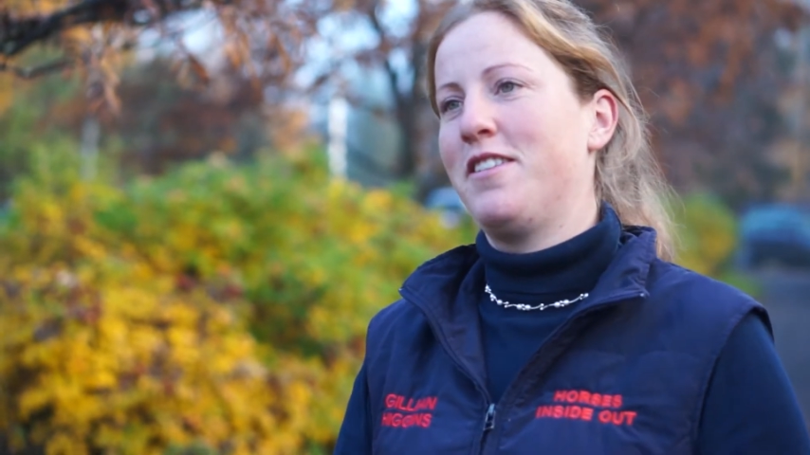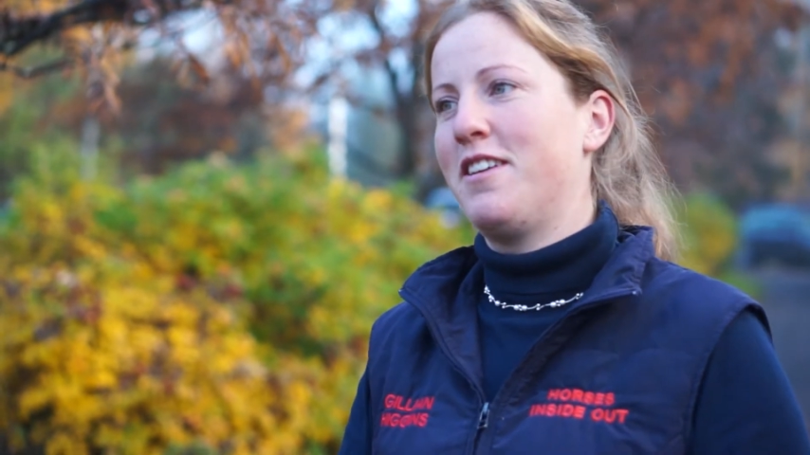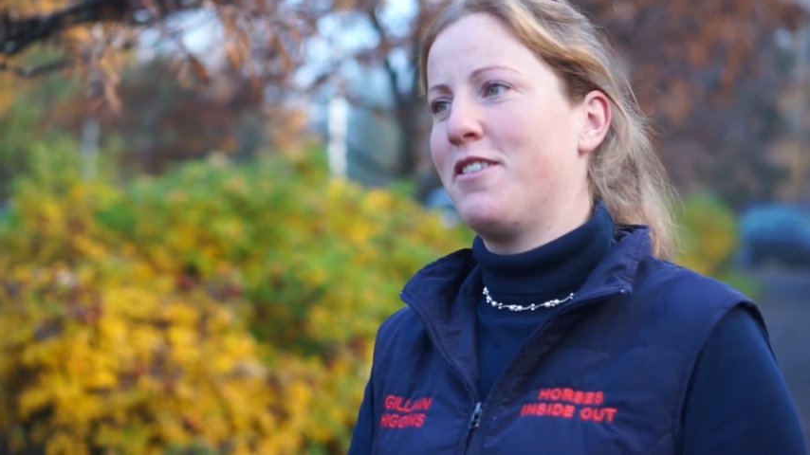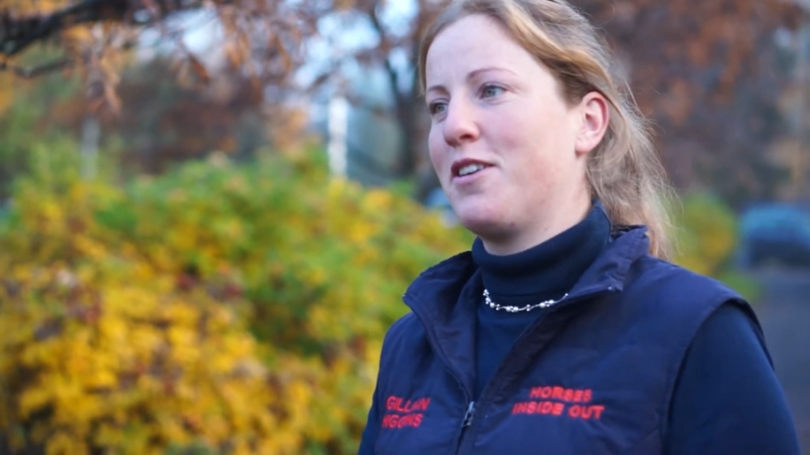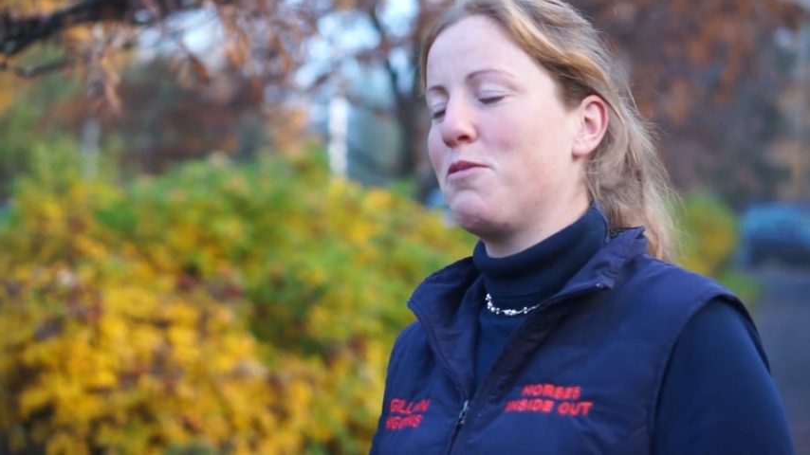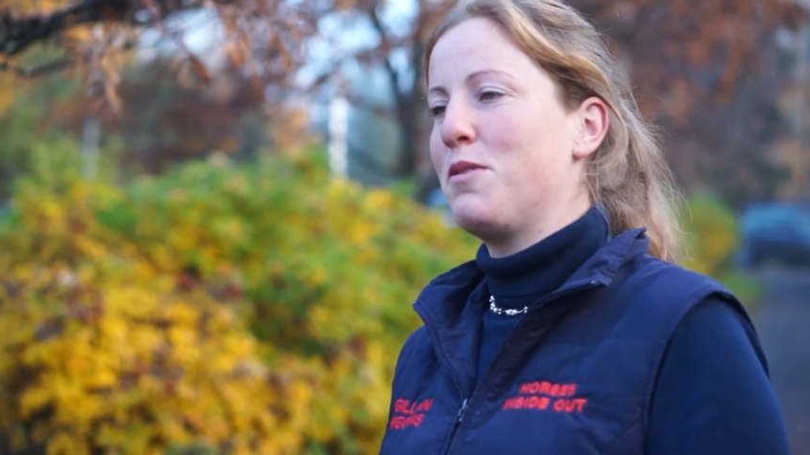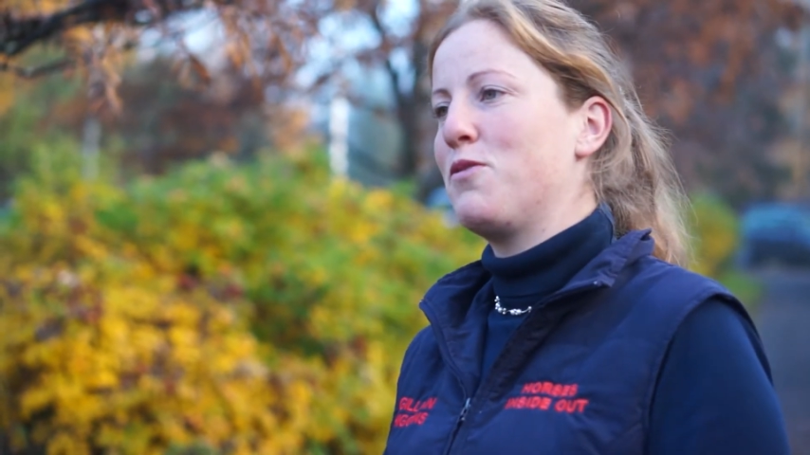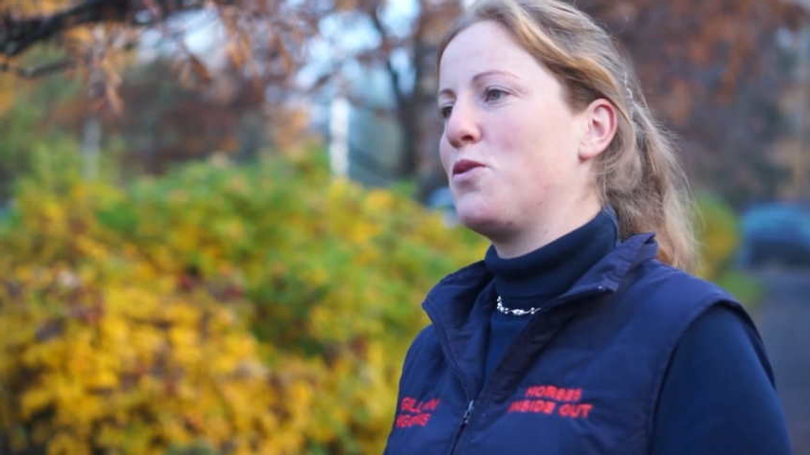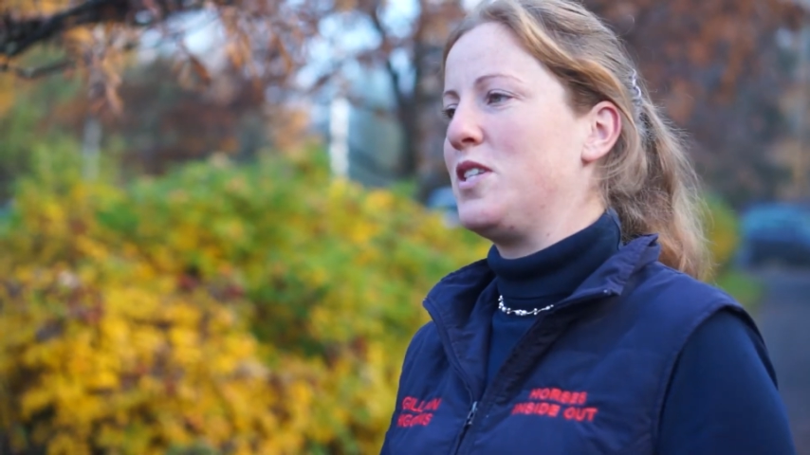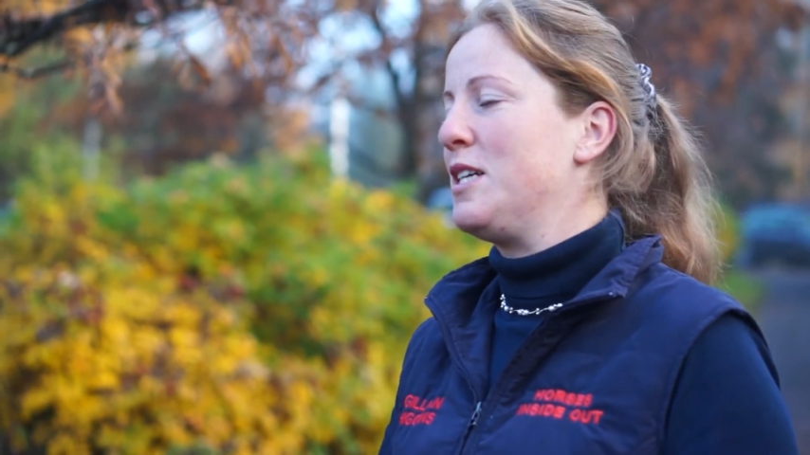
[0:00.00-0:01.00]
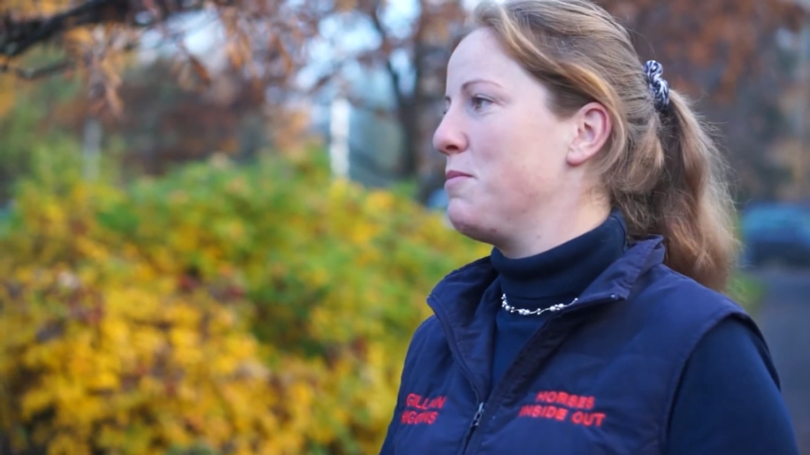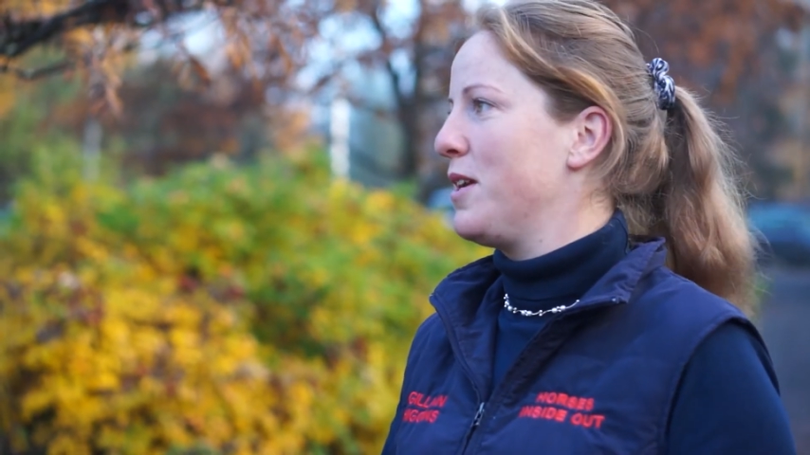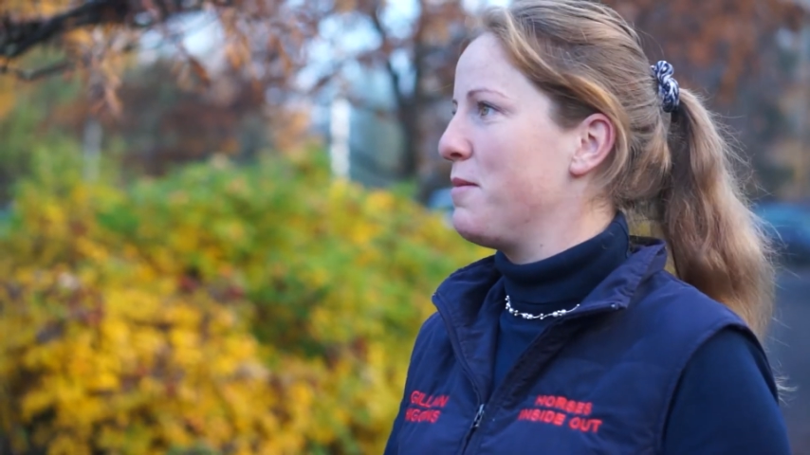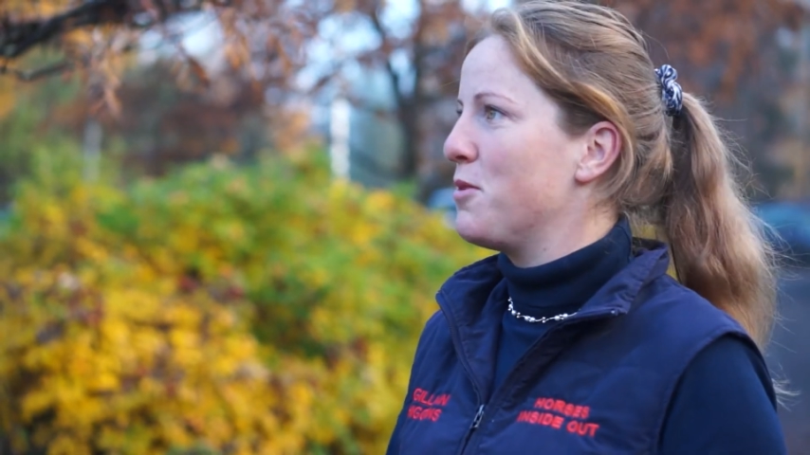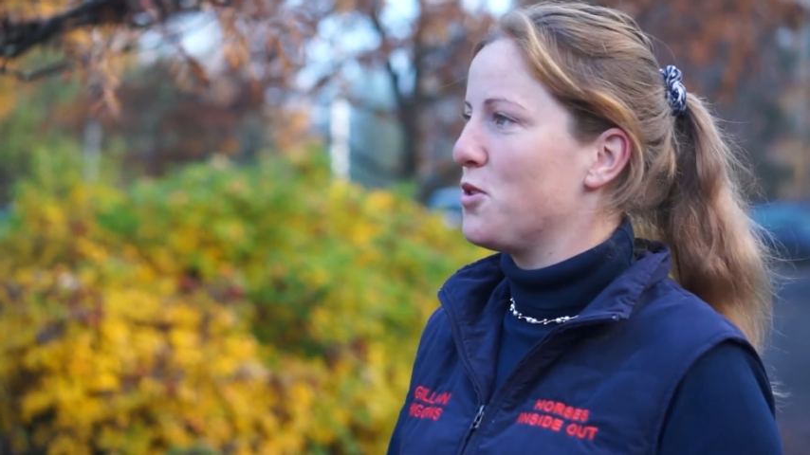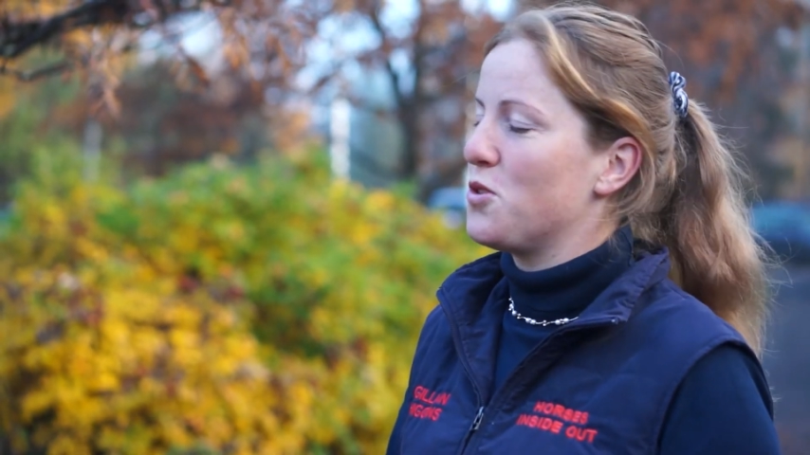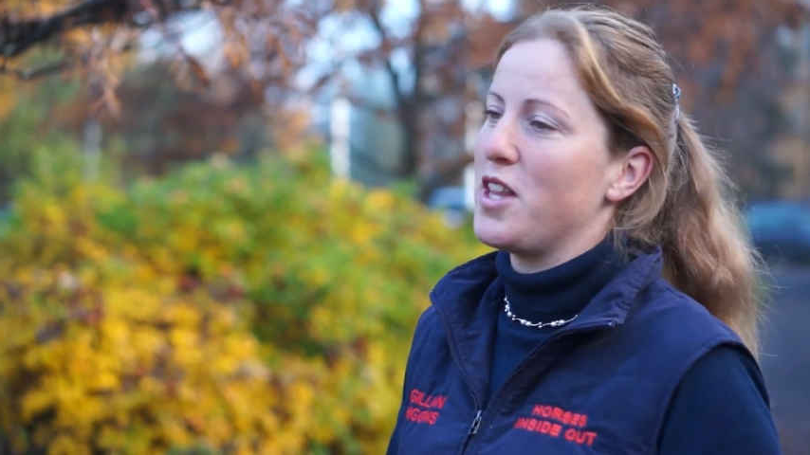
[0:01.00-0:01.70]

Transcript: Oh, it could be 14, but I'm not sure.